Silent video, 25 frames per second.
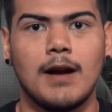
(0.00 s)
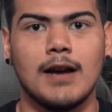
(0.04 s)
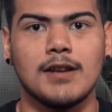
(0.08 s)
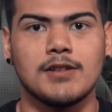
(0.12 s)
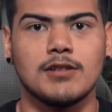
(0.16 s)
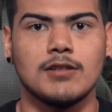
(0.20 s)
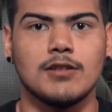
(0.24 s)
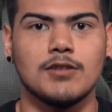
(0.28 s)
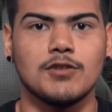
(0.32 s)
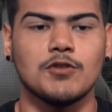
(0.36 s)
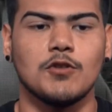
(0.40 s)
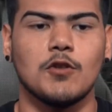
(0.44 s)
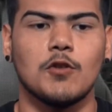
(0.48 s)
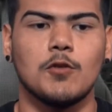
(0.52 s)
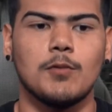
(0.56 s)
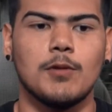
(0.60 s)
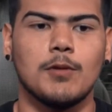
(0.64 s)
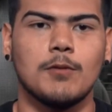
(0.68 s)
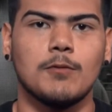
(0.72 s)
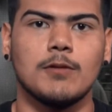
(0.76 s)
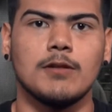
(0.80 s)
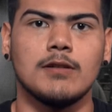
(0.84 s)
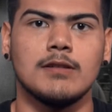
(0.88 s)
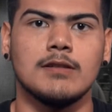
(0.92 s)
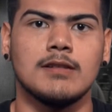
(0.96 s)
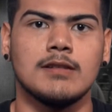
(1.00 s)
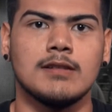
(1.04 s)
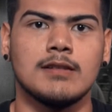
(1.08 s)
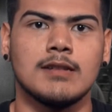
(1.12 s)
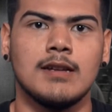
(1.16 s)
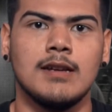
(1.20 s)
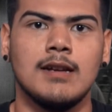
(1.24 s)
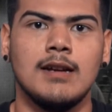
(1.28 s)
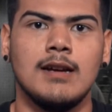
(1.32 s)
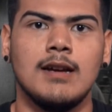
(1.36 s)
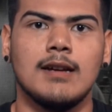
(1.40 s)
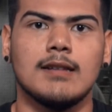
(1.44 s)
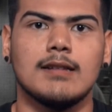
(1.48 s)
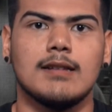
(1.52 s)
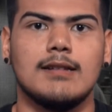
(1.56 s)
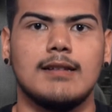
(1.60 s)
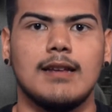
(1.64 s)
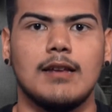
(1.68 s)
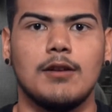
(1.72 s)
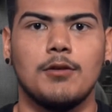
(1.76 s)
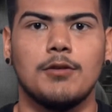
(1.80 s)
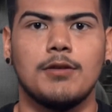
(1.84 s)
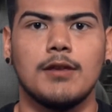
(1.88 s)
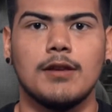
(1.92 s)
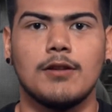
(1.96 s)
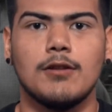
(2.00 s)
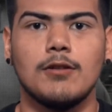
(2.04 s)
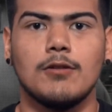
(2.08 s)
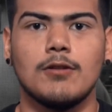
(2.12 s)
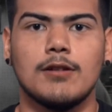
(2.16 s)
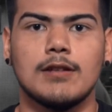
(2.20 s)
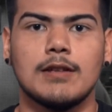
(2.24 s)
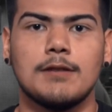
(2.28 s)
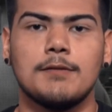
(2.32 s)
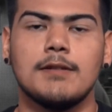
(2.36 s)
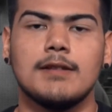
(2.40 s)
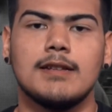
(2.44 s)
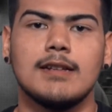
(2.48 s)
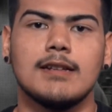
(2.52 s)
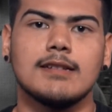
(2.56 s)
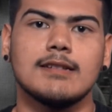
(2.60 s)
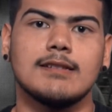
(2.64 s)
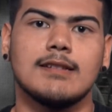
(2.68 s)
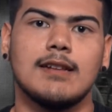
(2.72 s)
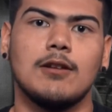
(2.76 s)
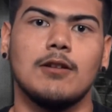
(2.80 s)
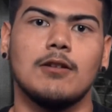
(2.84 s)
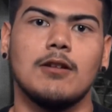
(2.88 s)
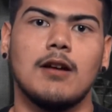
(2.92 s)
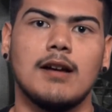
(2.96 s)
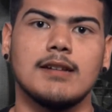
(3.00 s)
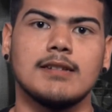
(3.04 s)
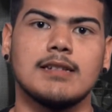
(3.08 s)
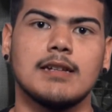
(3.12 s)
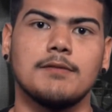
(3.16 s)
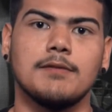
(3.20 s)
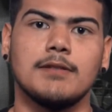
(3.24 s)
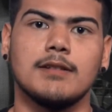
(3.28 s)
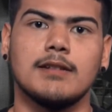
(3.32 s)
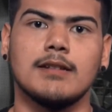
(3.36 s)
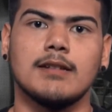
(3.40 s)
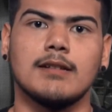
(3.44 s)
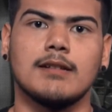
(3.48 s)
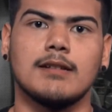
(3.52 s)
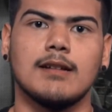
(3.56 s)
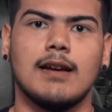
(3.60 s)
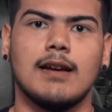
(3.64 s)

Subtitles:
actually showed me was, the day you think you've learned everything is the day you lost everything.